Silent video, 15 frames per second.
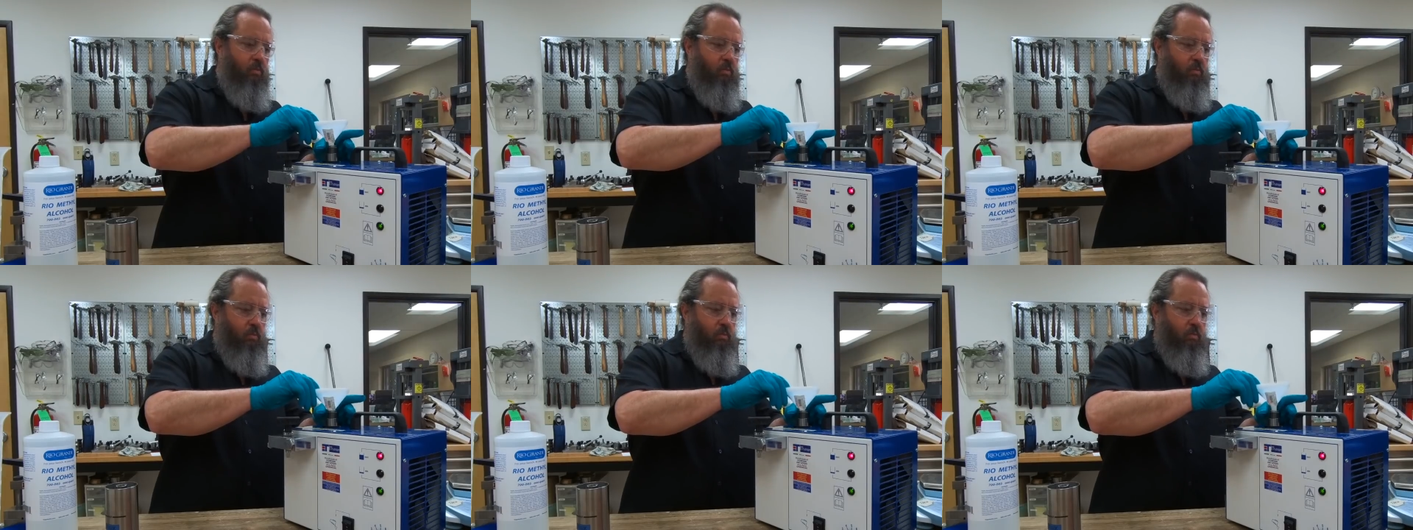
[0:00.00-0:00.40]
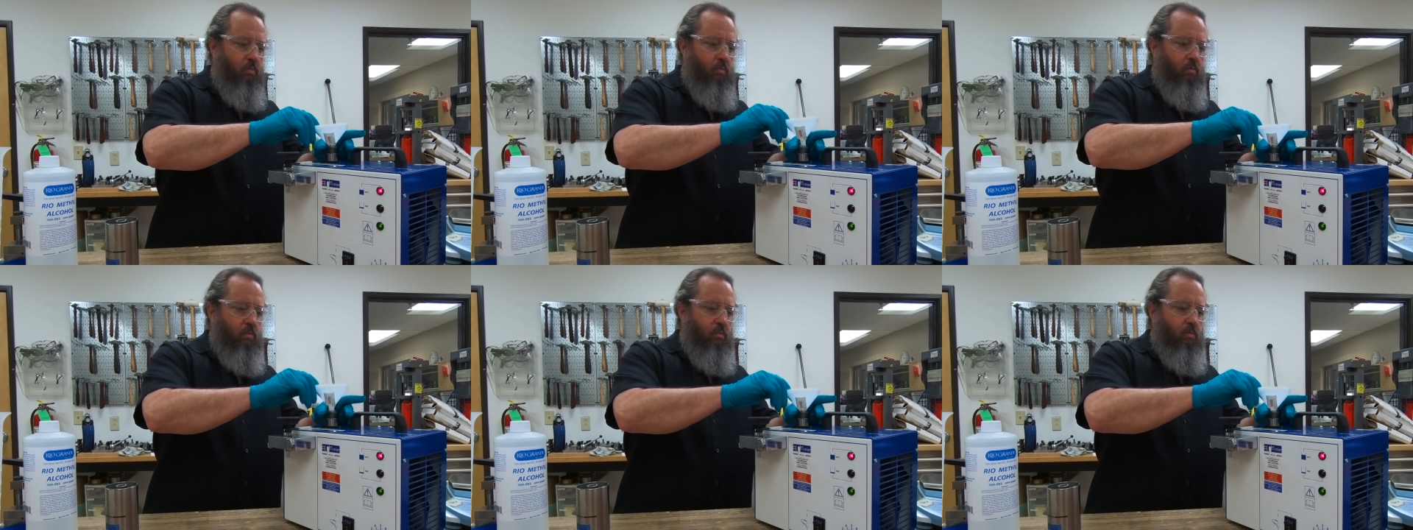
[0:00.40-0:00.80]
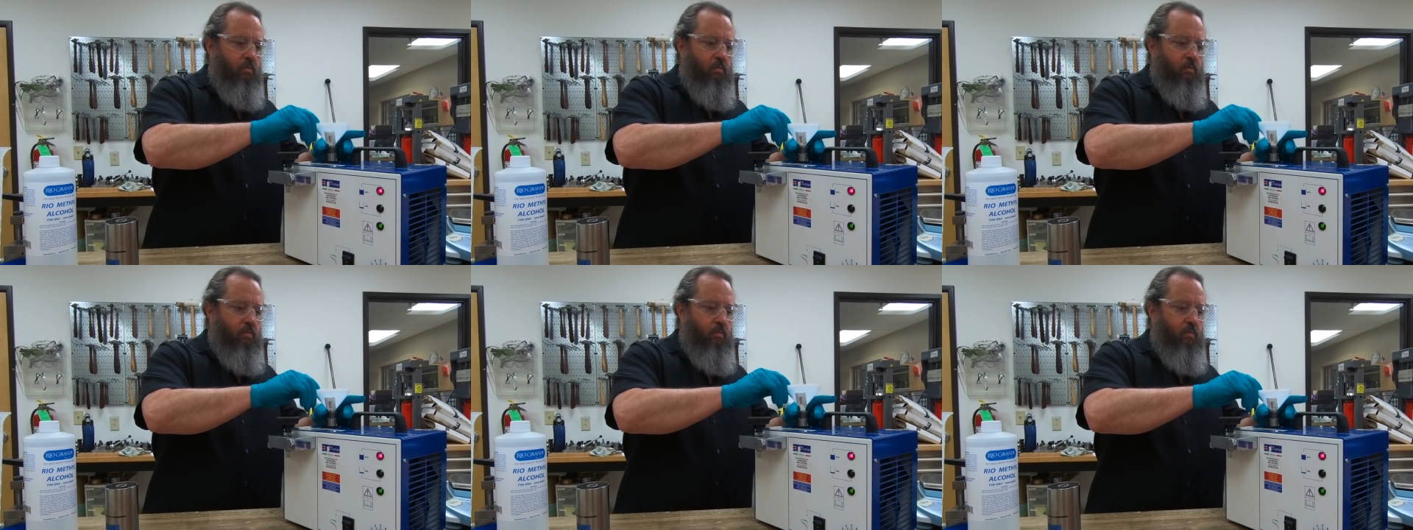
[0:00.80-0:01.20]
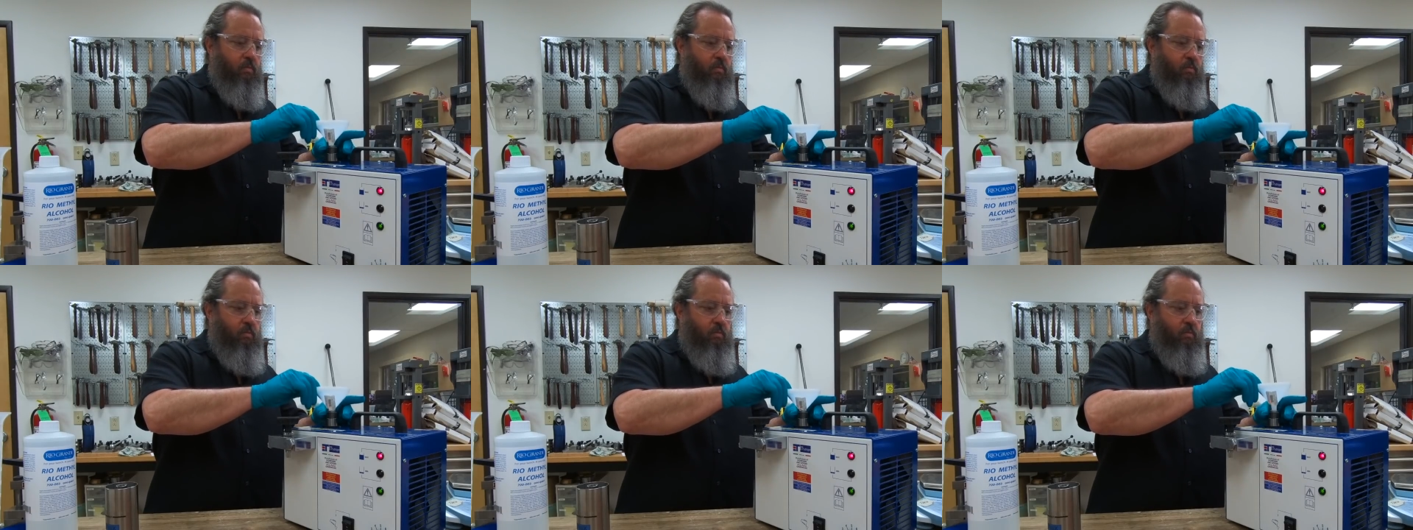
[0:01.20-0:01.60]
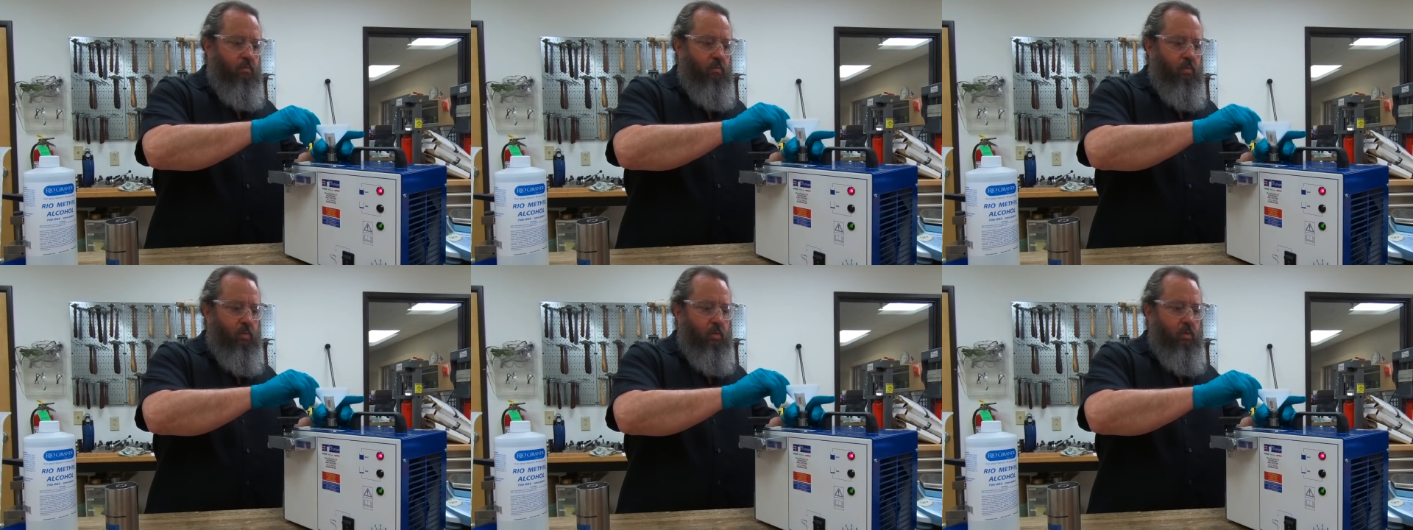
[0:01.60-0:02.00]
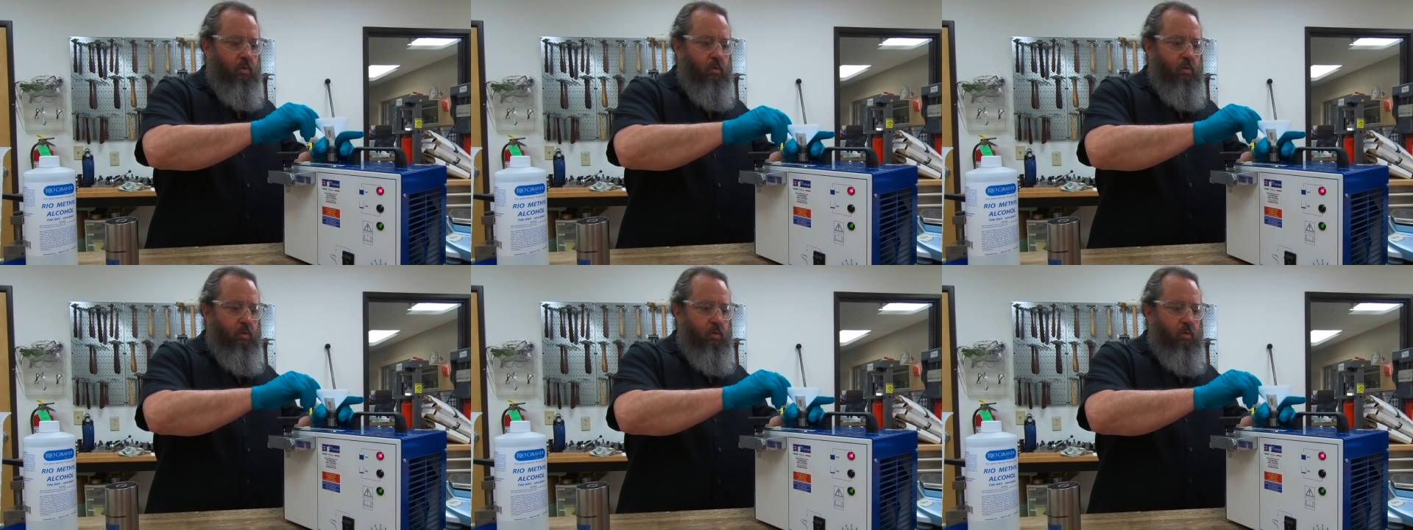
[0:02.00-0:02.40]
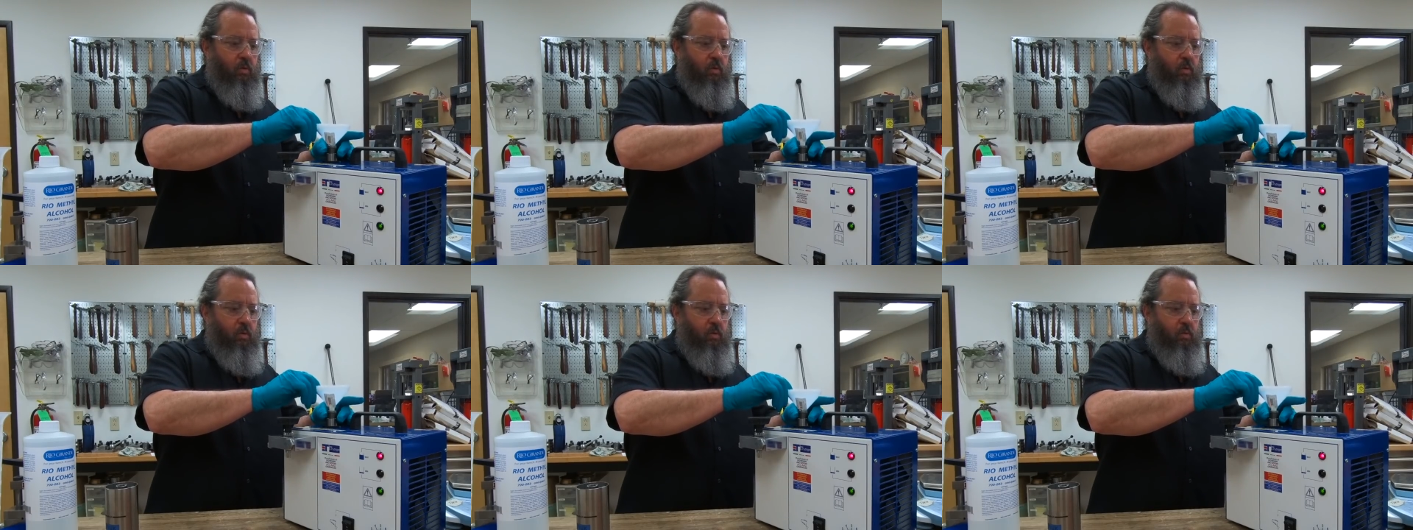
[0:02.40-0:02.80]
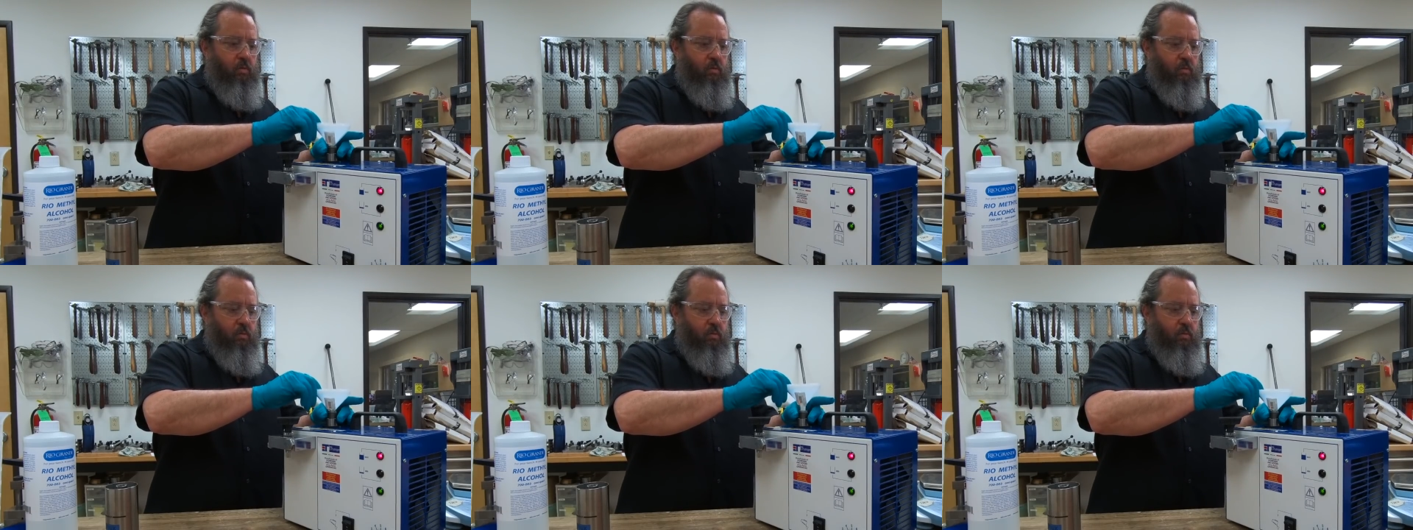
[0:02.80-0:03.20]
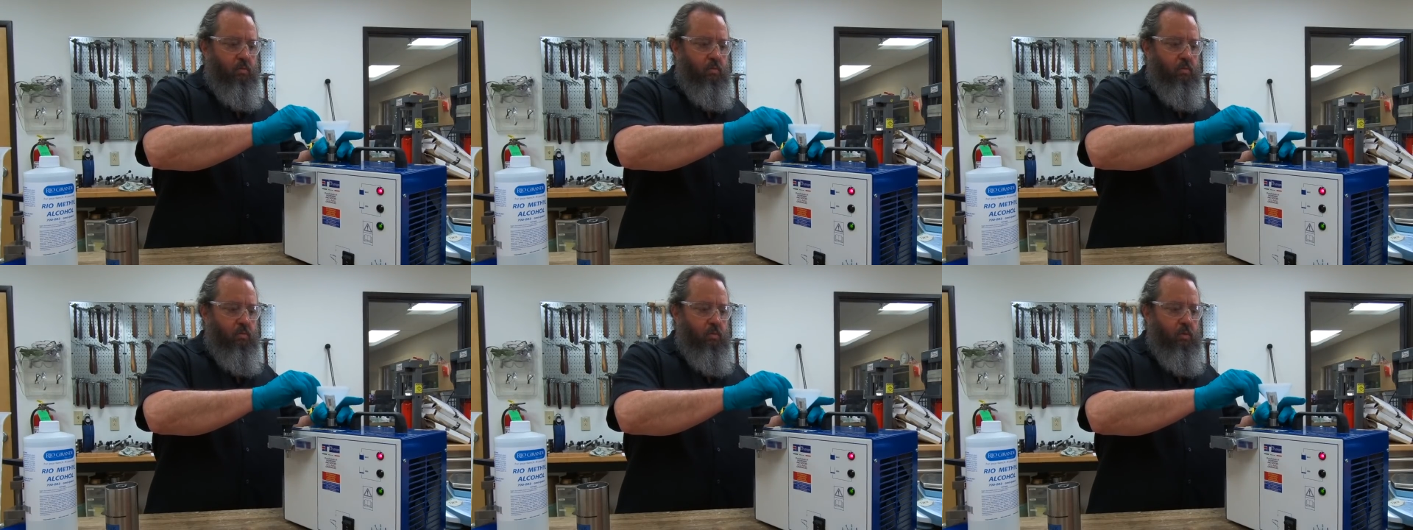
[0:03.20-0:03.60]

[no speech]